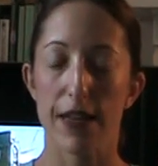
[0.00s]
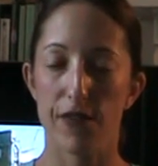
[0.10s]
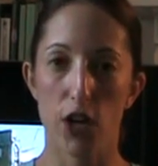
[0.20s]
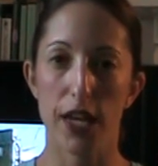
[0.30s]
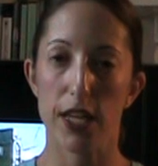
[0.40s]

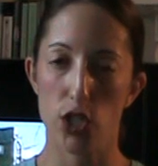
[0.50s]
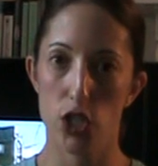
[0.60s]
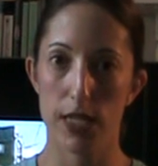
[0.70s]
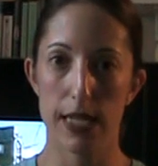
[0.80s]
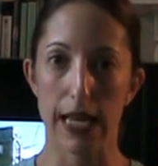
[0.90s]
very
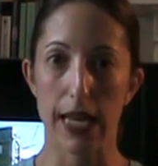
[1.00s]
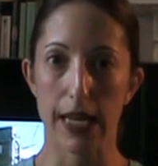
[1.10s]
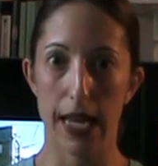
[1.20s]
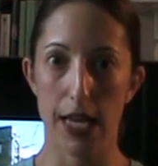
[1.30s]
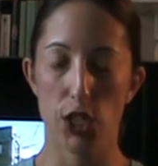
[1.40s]
interesting,
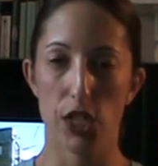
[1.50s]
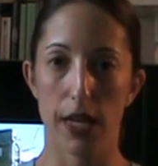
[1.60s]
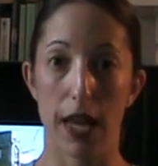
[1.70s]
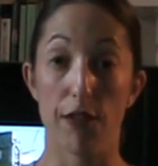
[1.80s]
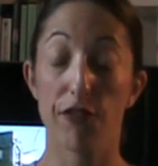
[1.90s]

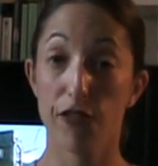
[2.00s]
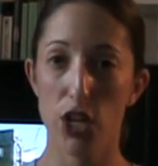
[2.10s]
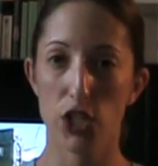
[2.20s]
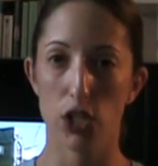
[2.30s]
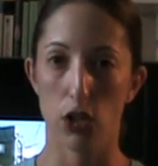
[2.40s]
engaging, and
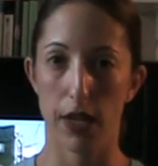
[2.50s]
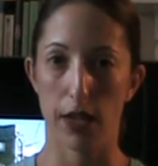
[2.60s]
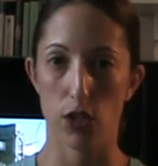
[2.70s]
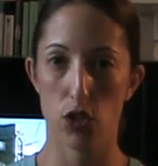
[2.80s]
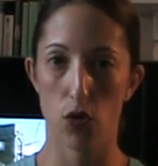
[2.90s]

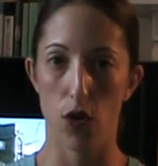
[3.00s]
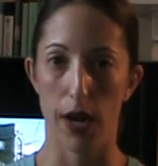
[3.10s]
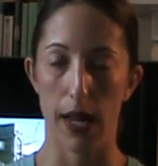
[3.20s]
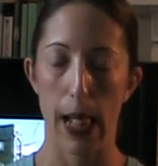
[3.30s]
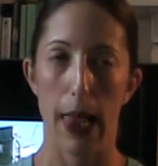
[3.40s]
fresh-looking story.